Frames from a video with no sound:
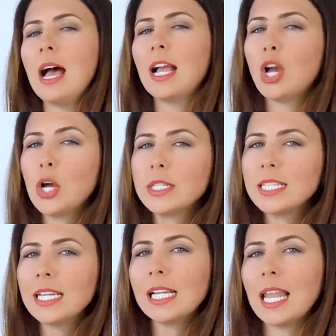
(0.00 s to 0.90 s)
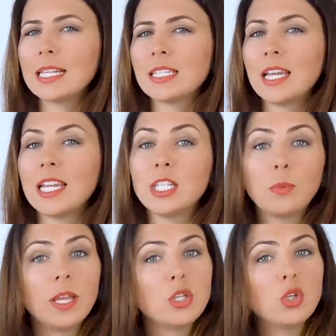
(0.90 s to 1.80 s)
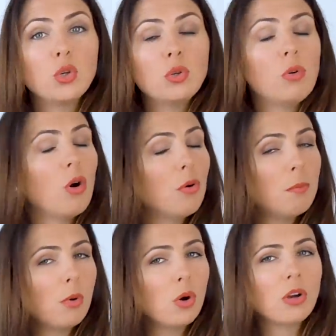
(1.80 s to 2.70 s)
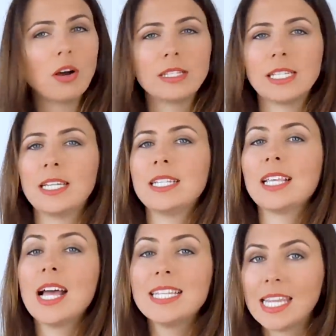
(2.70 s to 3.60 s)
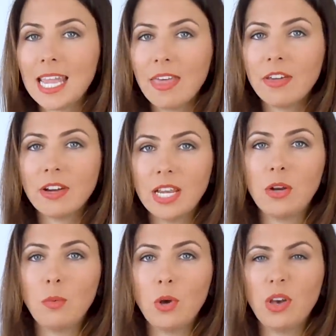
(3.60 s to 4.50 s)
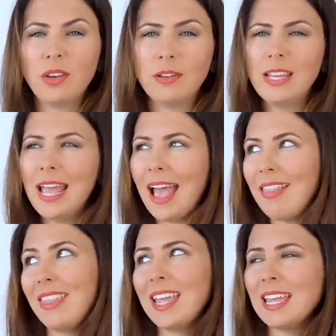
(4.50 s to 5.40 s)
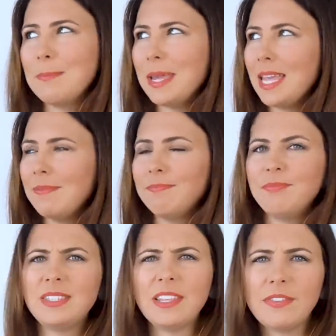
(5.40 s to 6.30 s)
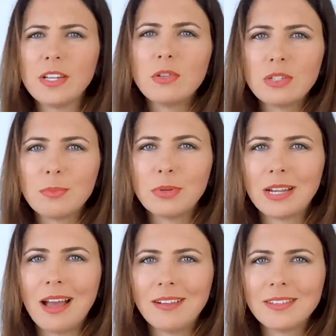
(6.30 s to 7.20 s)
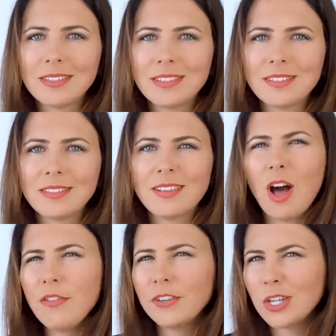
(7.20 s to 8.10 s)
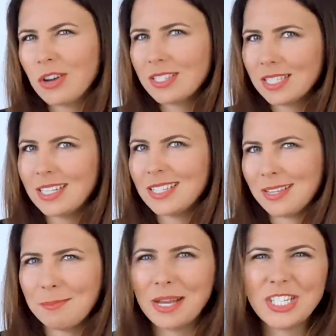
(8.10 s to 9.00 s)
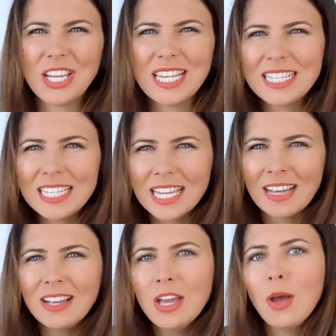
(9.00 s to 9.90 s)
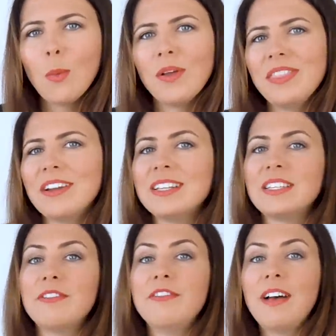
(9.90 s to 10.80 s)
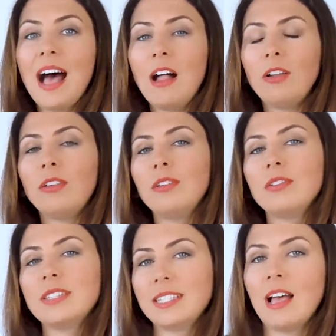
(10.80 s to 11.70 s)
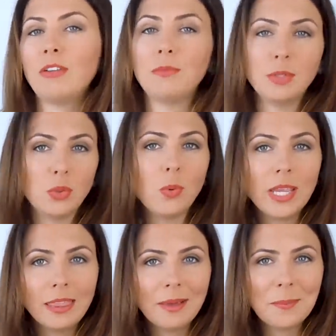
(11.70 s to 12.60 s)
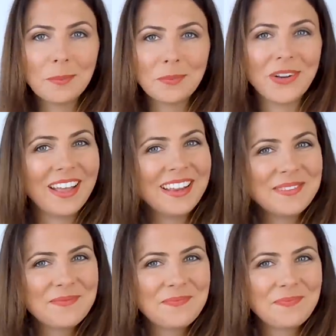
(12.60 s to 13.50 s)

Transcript: A consonant cluster is when two or more consonants are together in a word, and they can be difficult to pronounce. Often consonants are much easier when there is a vowel sound between them, right?